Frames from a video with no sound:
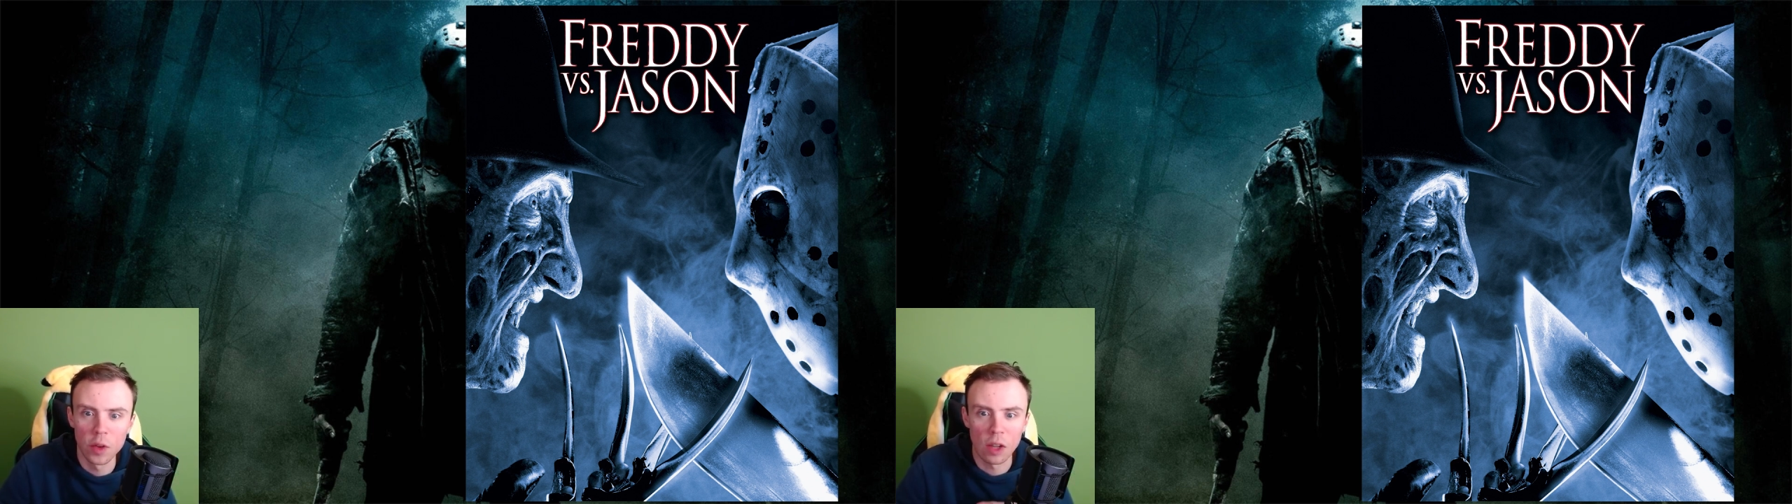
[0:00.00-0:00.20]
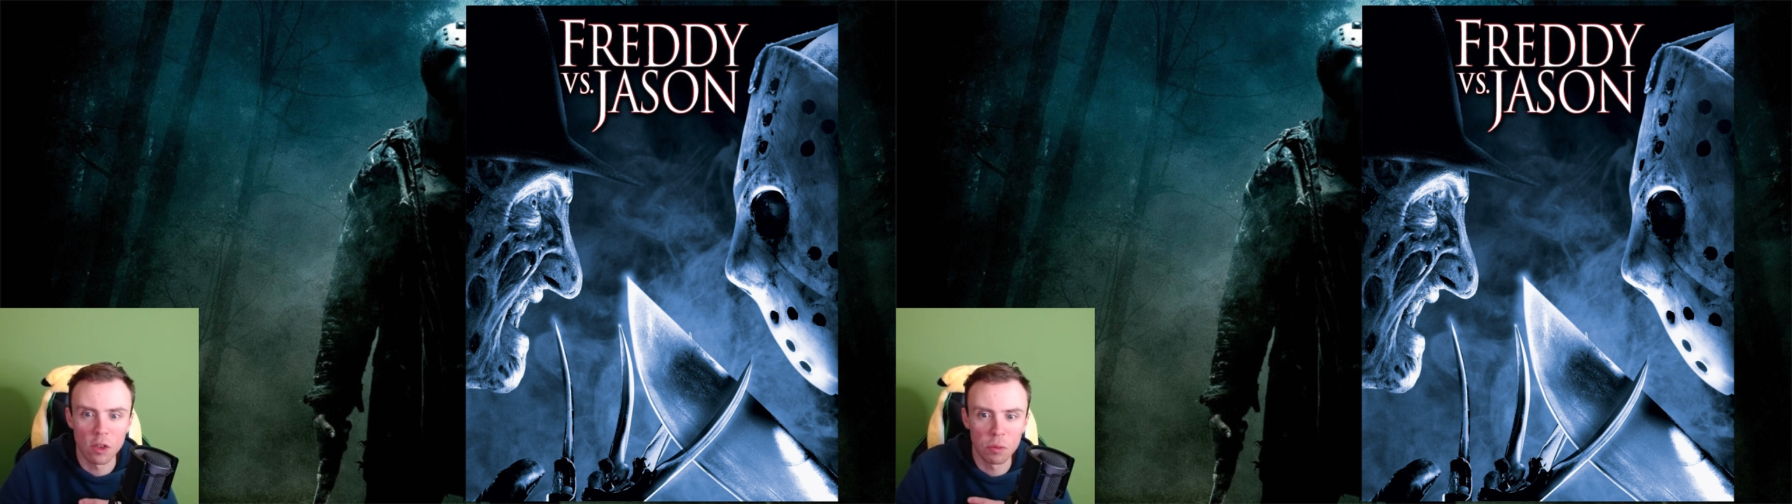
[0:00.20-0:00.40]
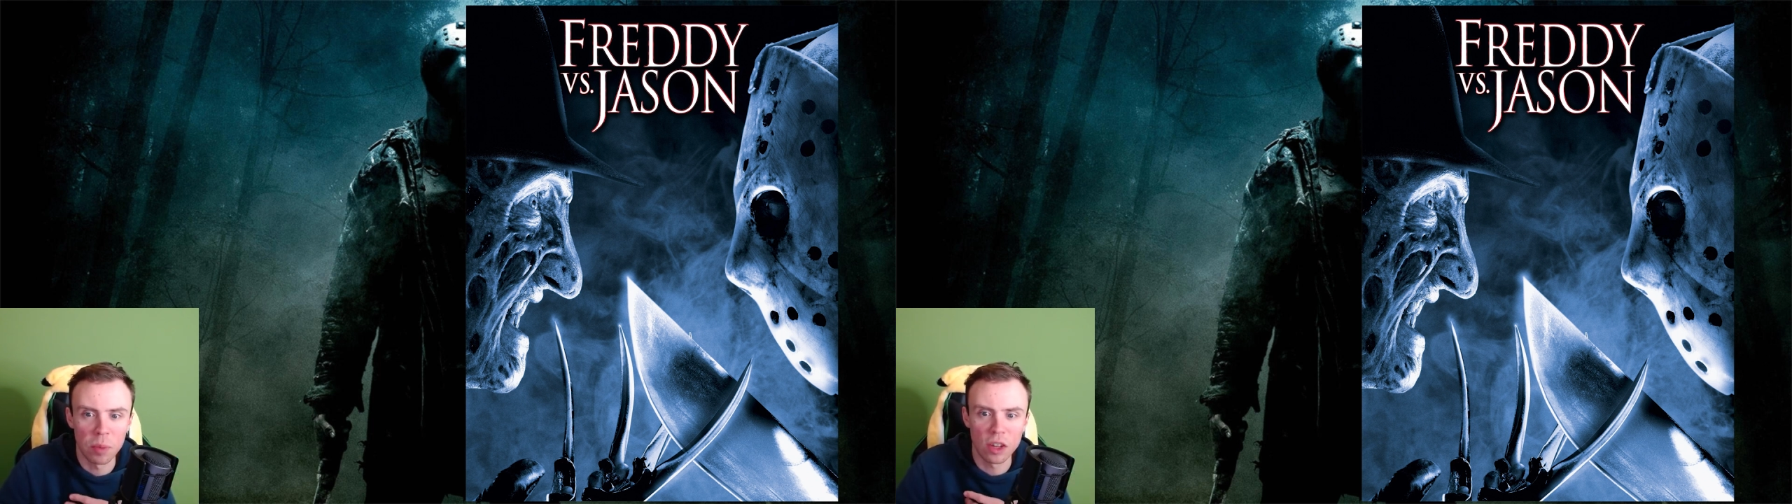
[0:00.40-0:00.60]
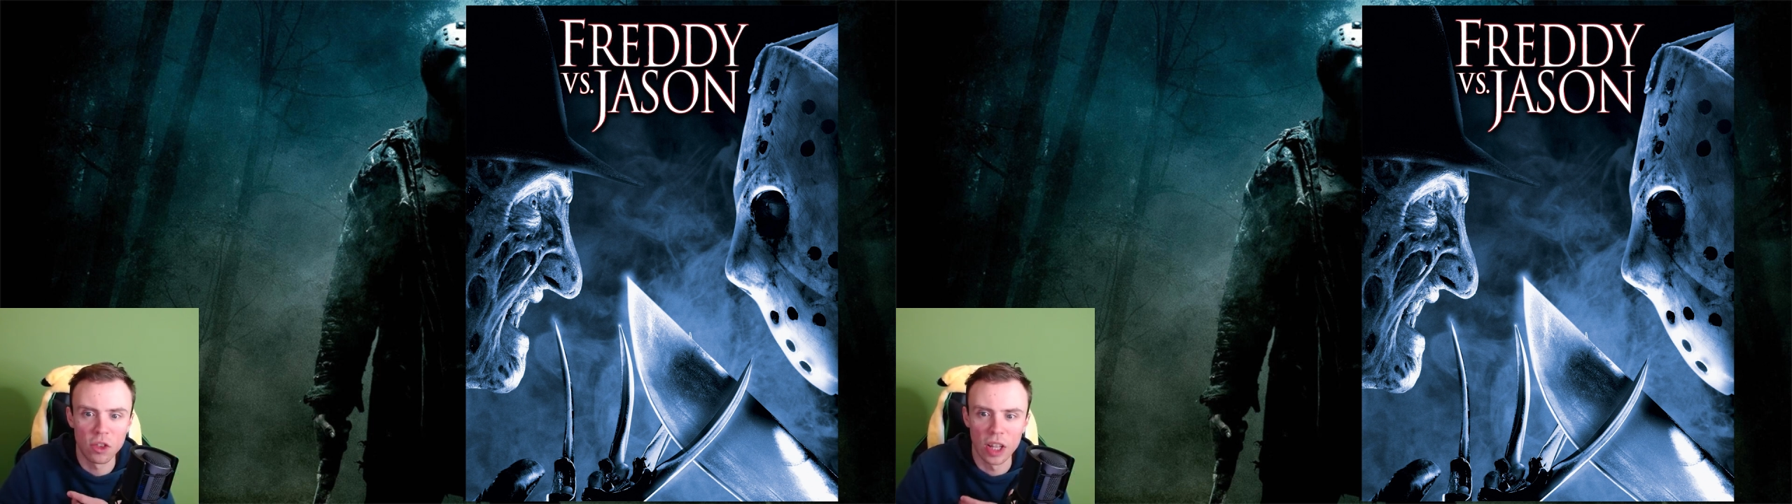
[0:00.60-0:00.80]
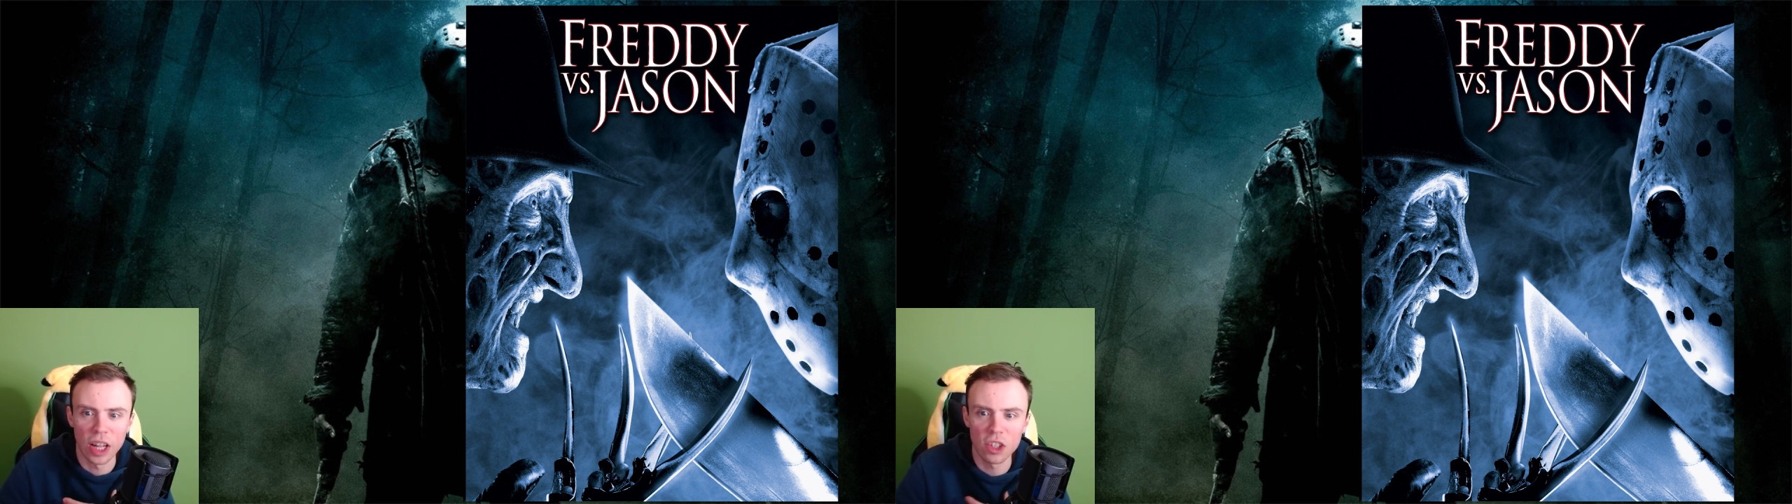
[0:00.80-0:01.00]
that respects
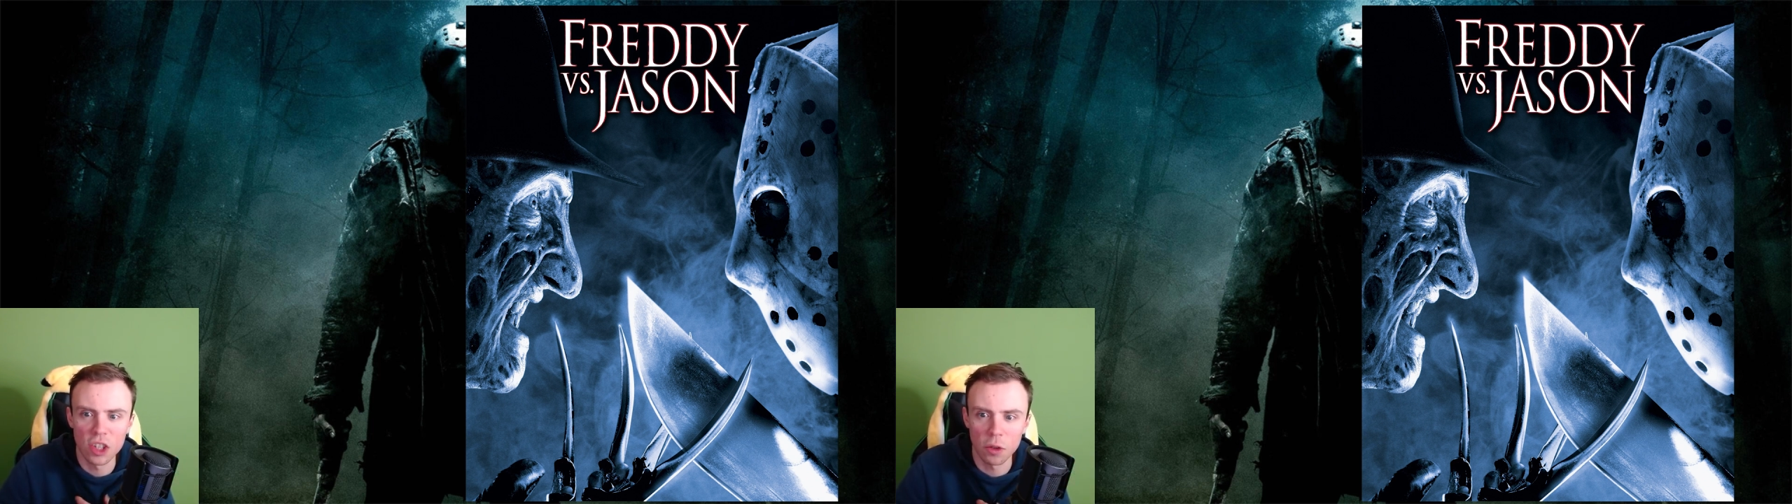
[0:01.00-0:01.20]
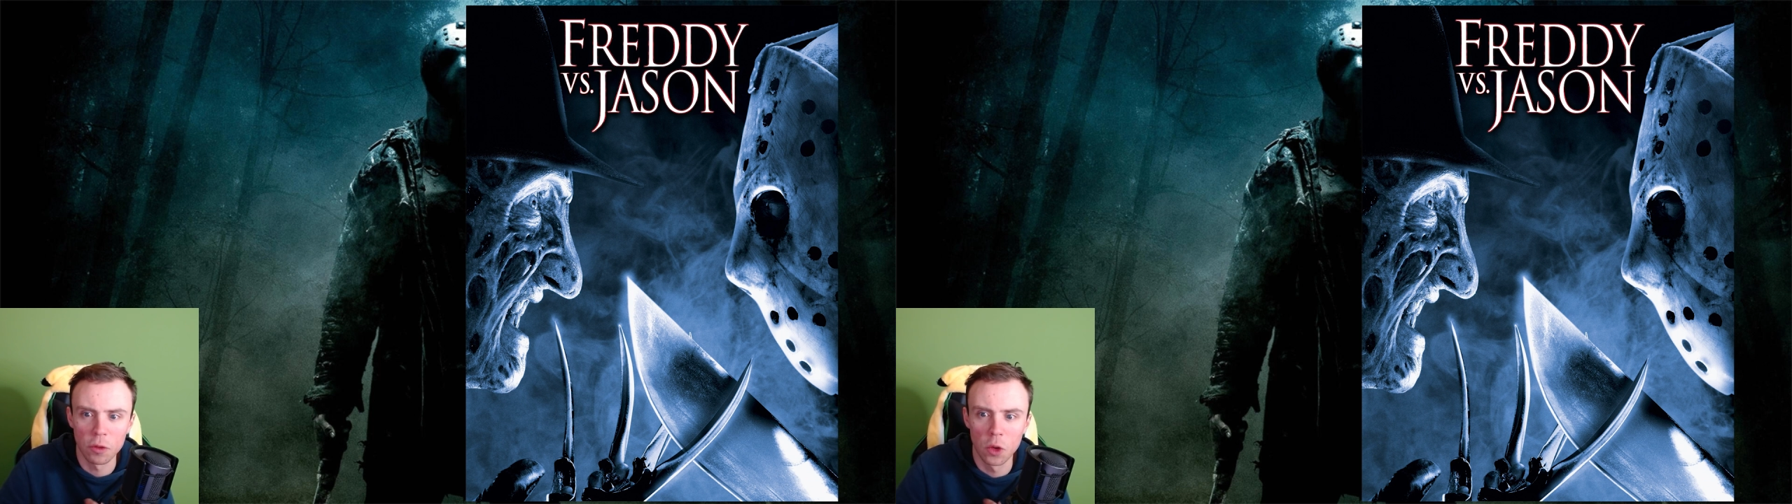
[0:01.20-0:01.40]
the legacies of